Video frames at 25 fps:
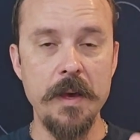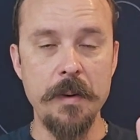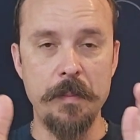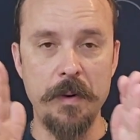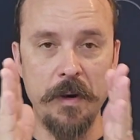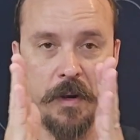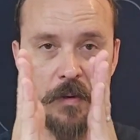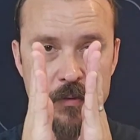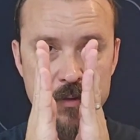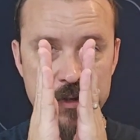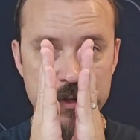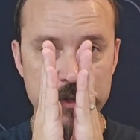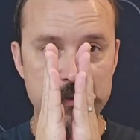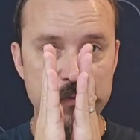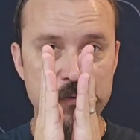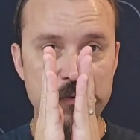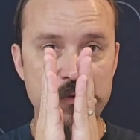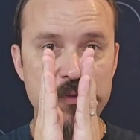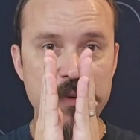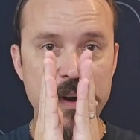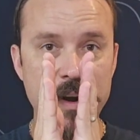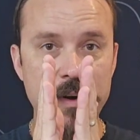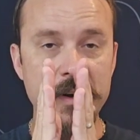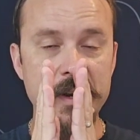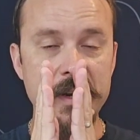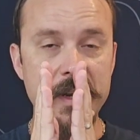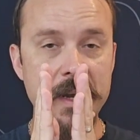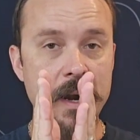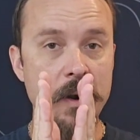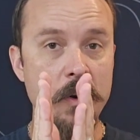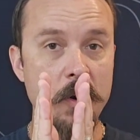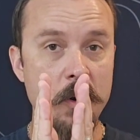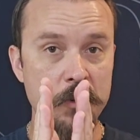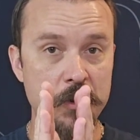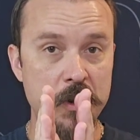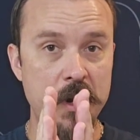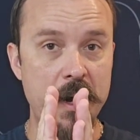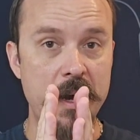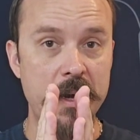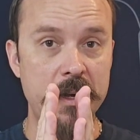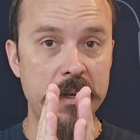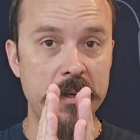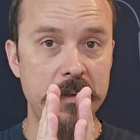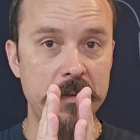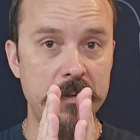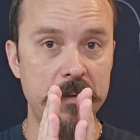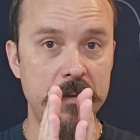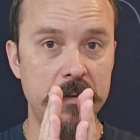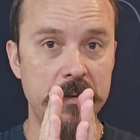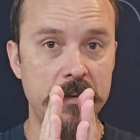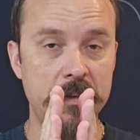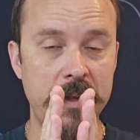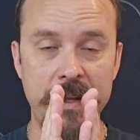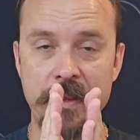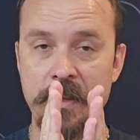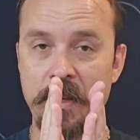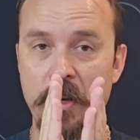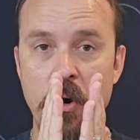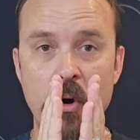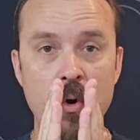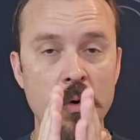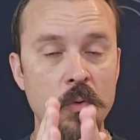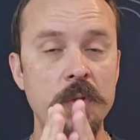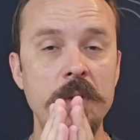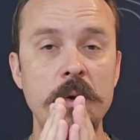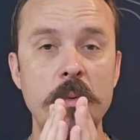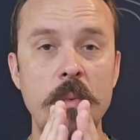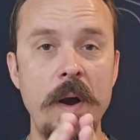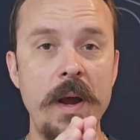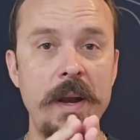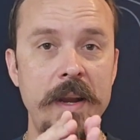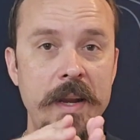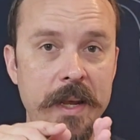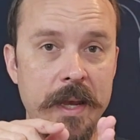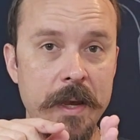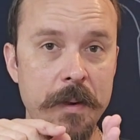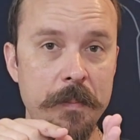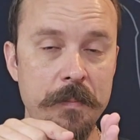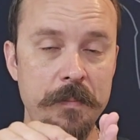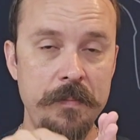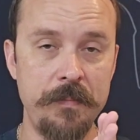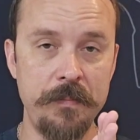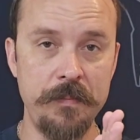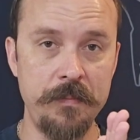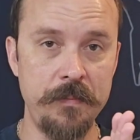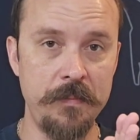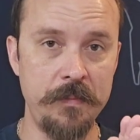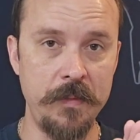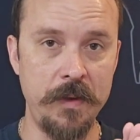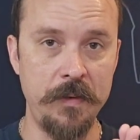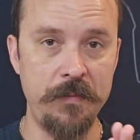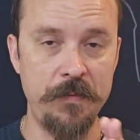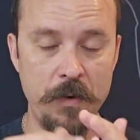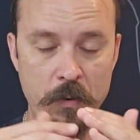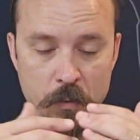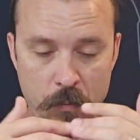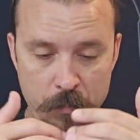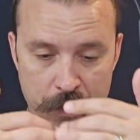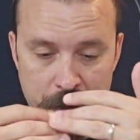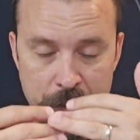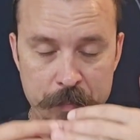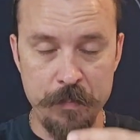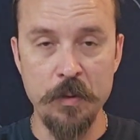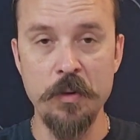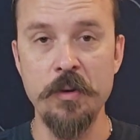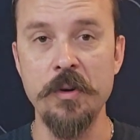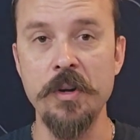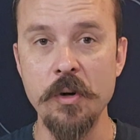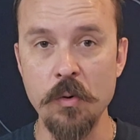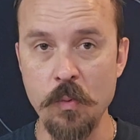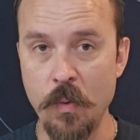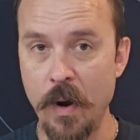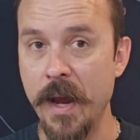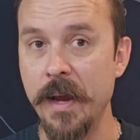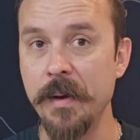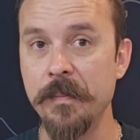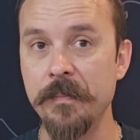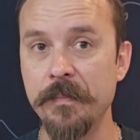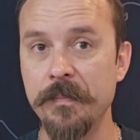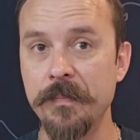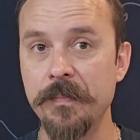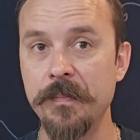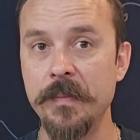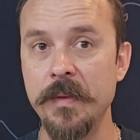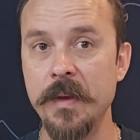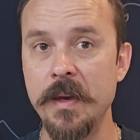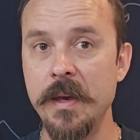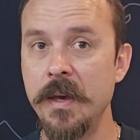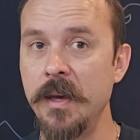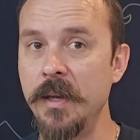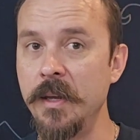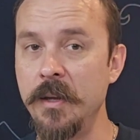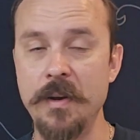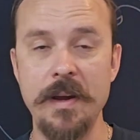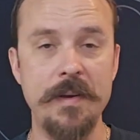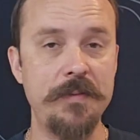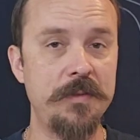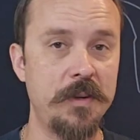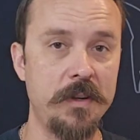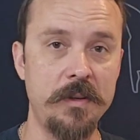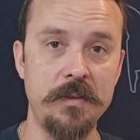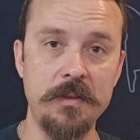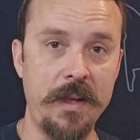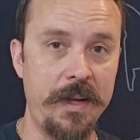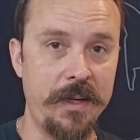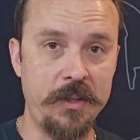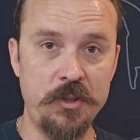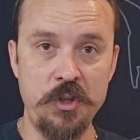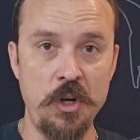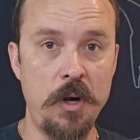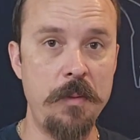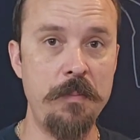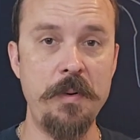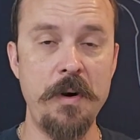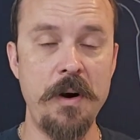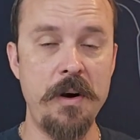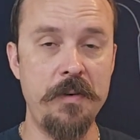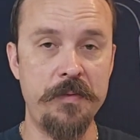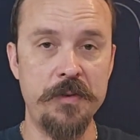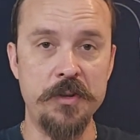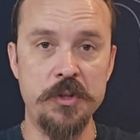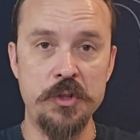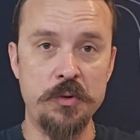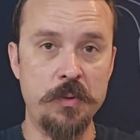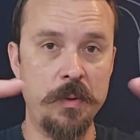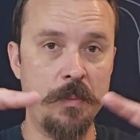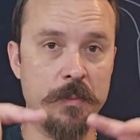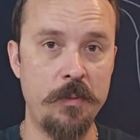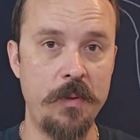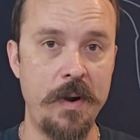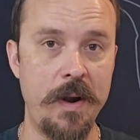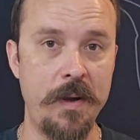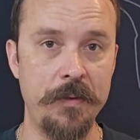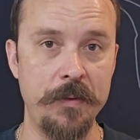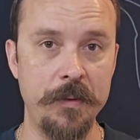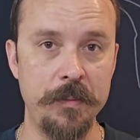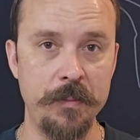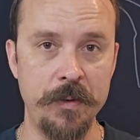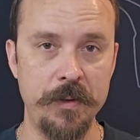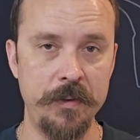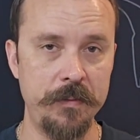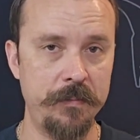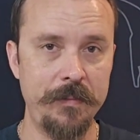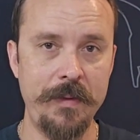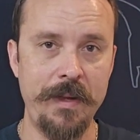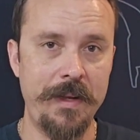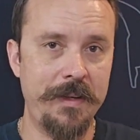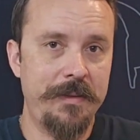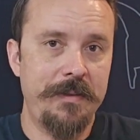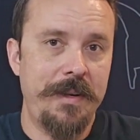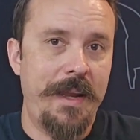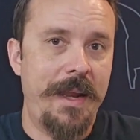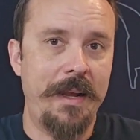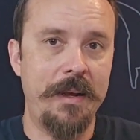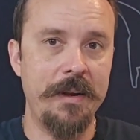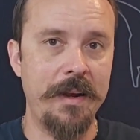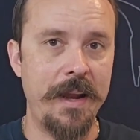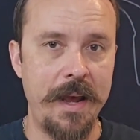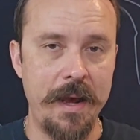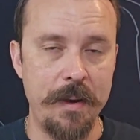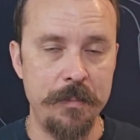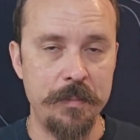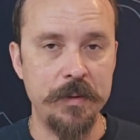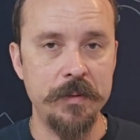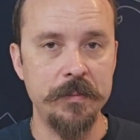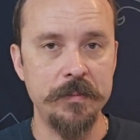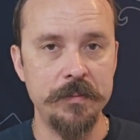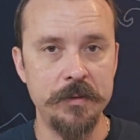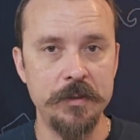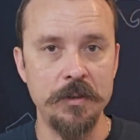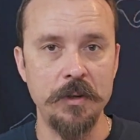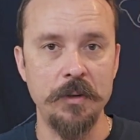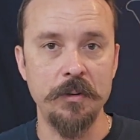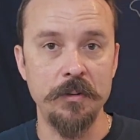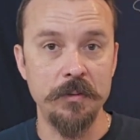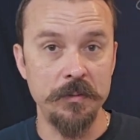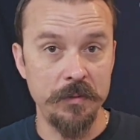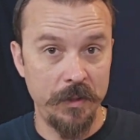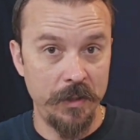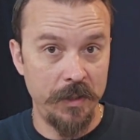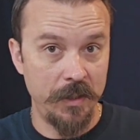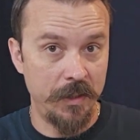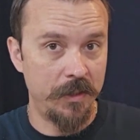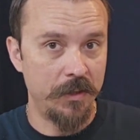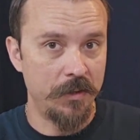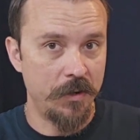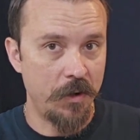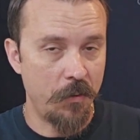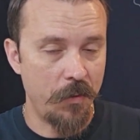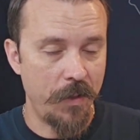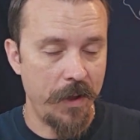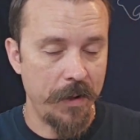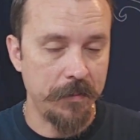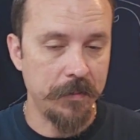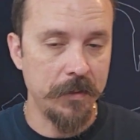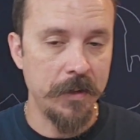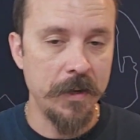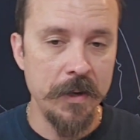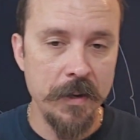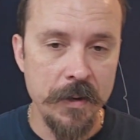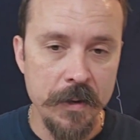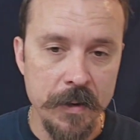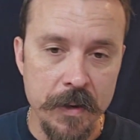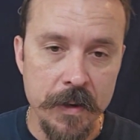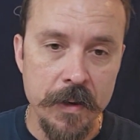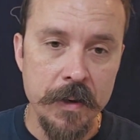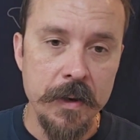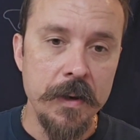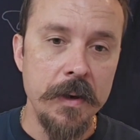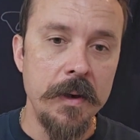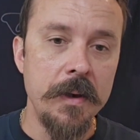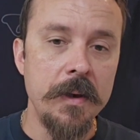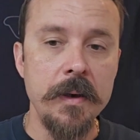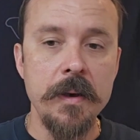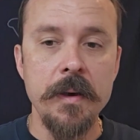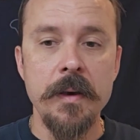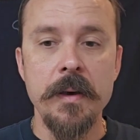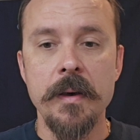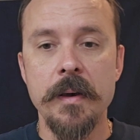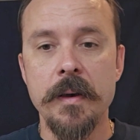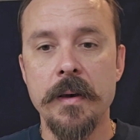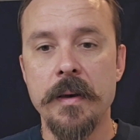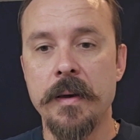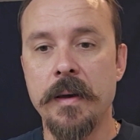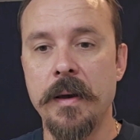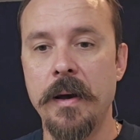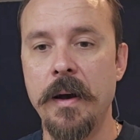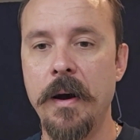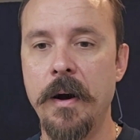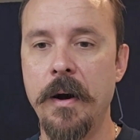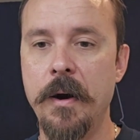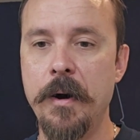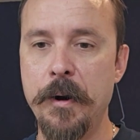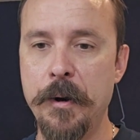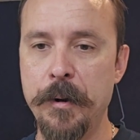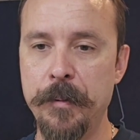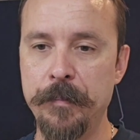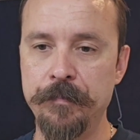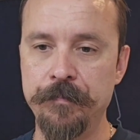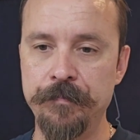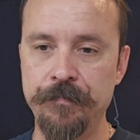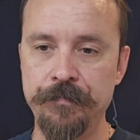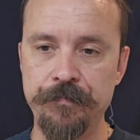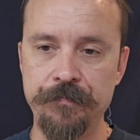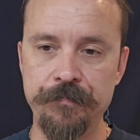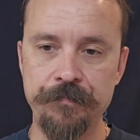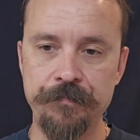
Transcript: But it was this very narrow dock. Like the only way to get, if there were people in your way, you'd have to like jump off and swim around them, and that ain't gonna happen. So you need to know that. Um,